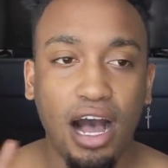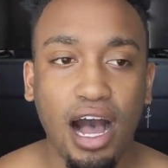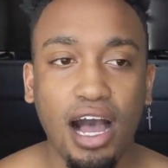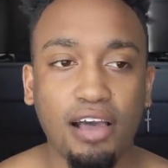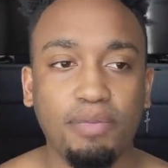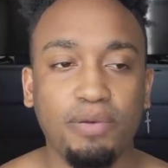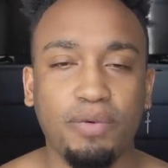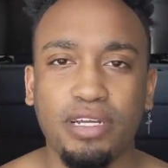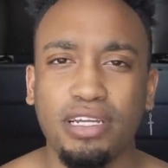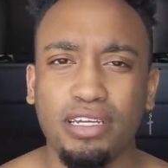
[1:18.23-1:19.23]
I have been
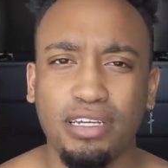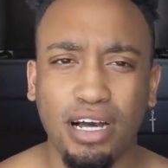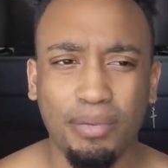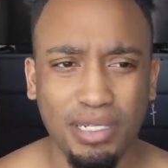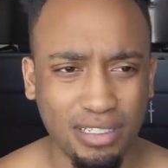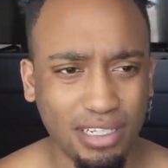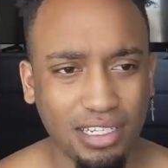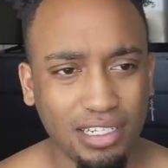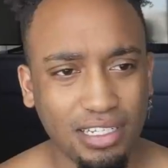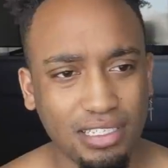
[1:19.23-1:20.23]
reading comments
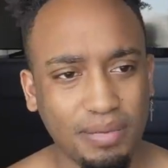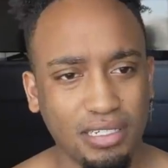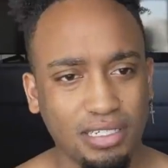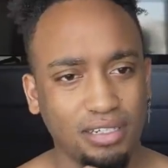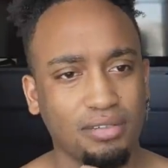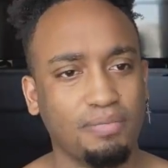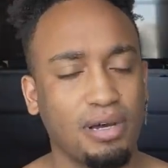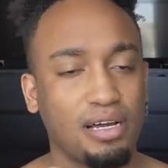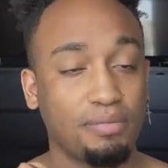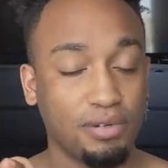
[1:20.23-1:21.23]
lately, especially on
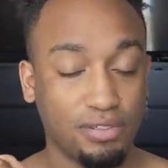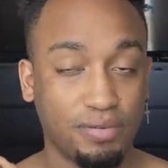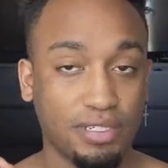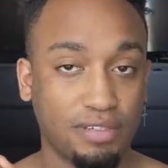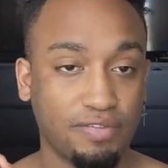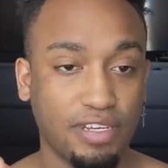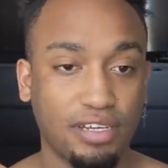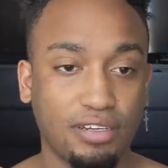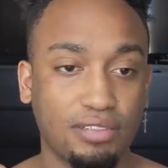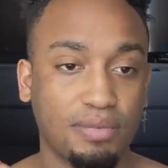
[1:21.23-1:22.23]
my most recent
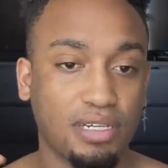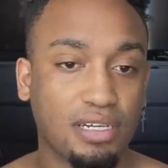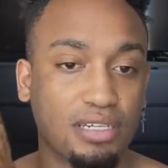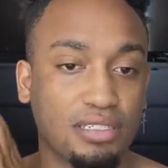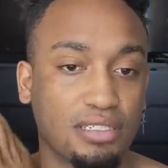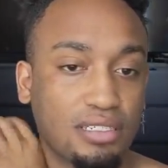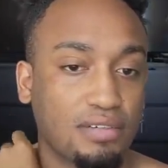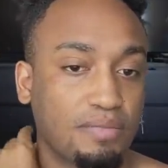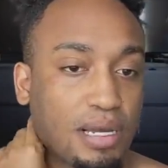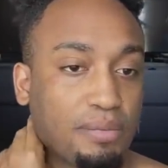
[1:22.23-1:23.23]
videos because
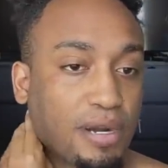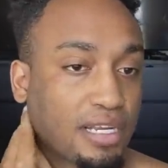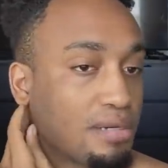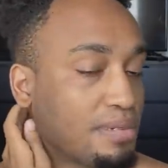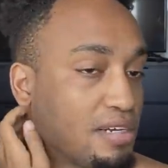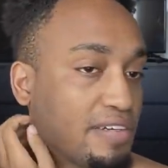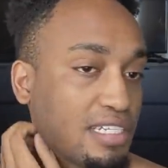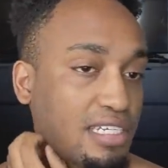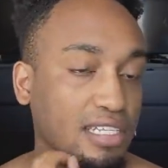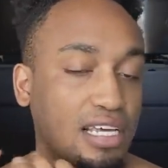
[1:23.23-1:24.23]
of my breakup and
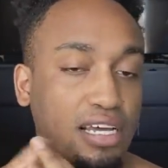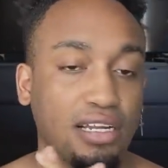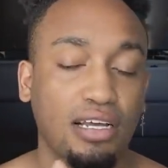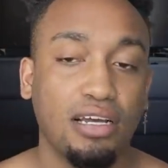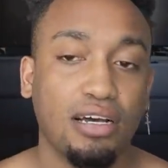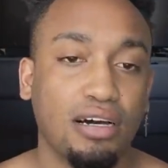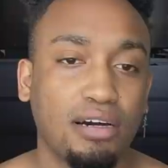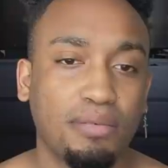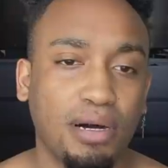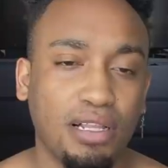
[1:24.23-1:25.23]
everything like that. A
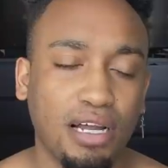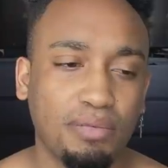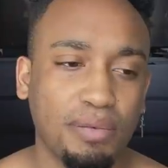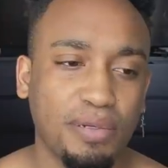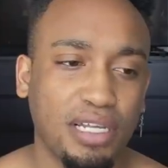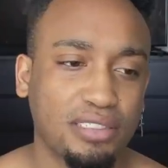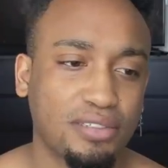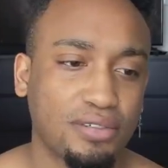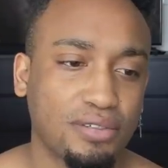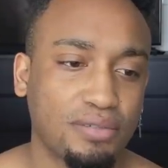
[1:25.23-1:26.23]
lot of people like
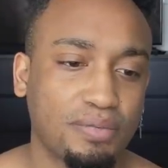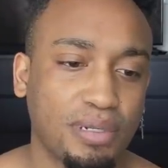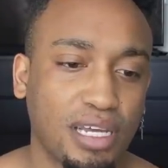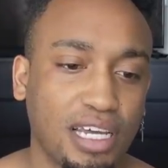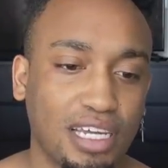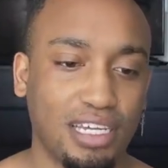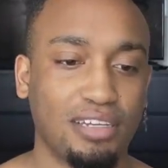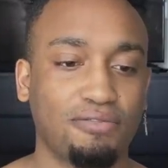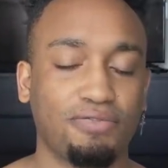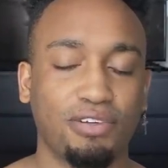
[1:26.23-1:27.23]
to play
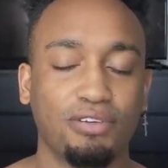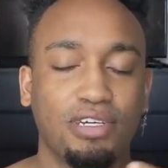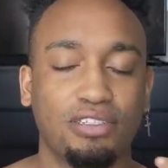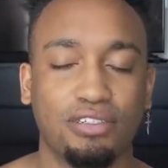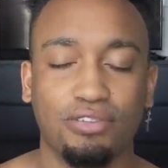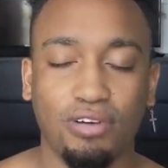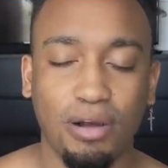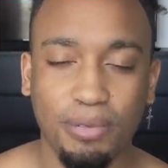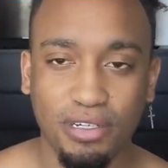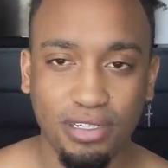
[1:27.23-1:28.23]
and feel into
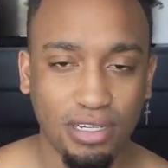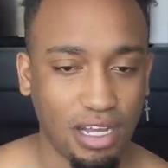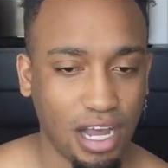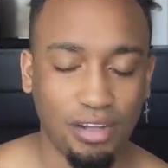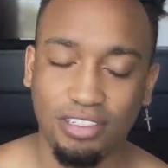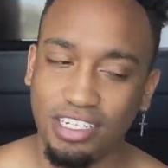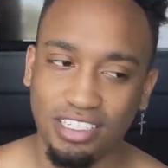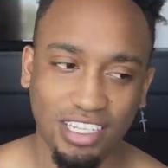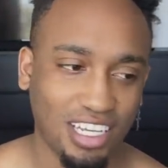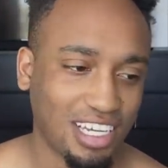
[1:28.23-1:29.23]
drama. I'm
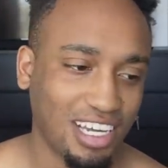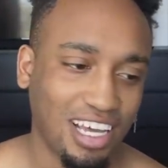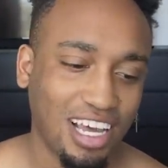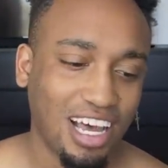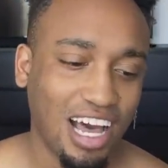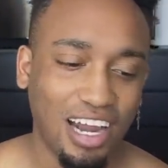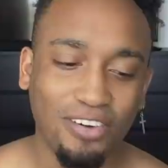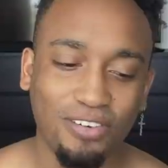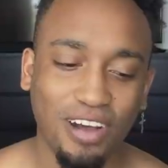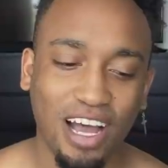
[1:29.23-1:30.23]
just like, I
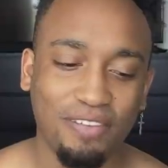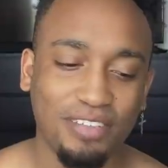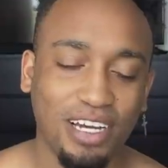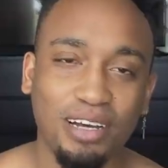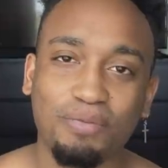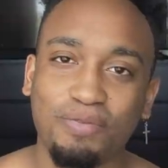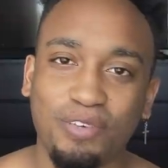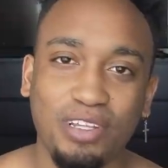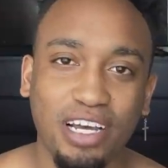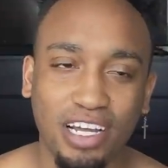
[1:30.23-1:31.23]
don't have time
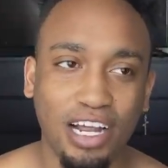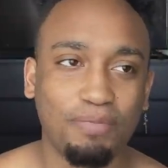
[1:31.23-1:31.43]
for that.